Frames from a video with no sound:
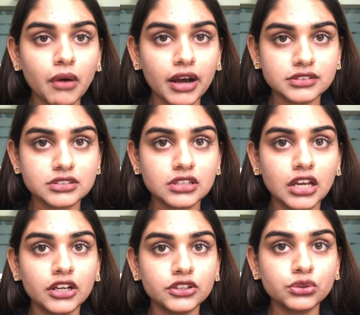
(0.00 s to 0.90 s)
months
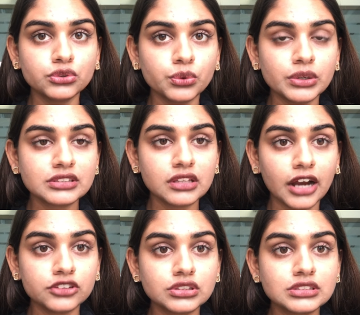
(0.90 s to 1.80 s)
due to its
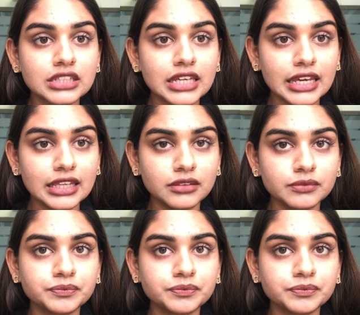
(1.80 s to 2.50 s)
larger scale.